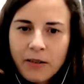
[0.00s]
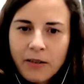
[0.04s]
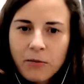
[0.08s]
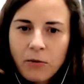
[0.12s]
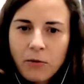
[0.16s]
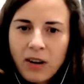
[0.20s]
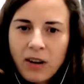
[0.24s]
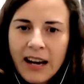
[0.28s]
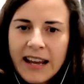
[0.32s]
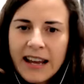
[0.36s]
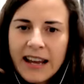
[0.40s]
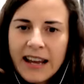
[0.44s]

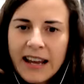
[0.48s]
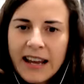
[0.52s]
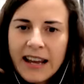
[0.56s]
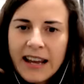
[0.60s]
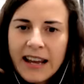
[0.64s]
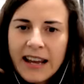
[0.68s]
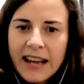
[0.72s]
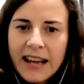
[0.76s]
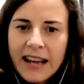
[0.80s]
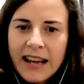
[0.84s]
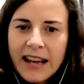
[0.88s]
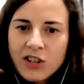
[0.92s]

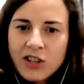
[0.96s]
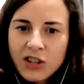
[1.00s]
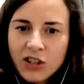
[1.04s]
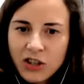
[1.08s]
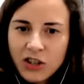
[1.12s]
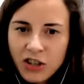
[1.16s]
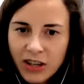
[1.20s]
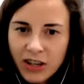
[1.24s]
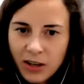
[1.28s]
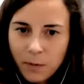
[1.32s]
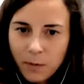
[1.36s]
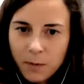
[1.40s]

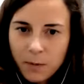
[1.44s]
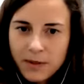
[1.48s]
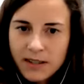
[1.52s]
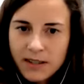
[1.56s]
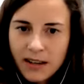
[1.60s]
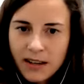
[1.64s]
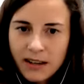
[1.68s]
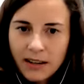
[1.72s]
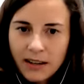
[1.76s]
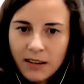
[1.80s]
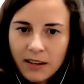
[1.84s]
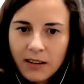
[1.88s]
relationships
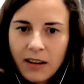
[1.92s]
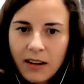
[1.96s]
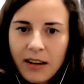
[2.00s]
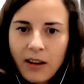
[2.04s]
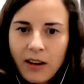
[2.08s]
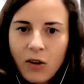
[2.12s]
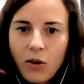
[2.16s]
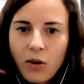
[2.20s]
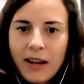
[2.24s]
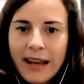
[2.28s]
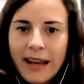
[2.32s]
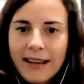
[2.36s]
and
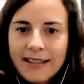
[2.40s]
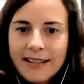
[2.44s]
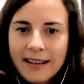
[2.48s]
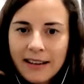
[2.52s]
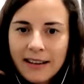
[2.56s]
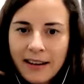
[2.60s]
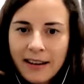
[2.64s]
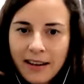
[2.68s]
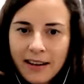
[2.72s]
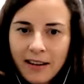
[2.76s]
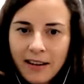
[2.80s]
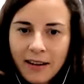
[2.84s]
creating like
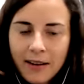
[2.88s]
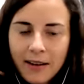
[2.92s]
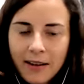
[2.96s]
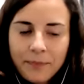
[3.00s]
a,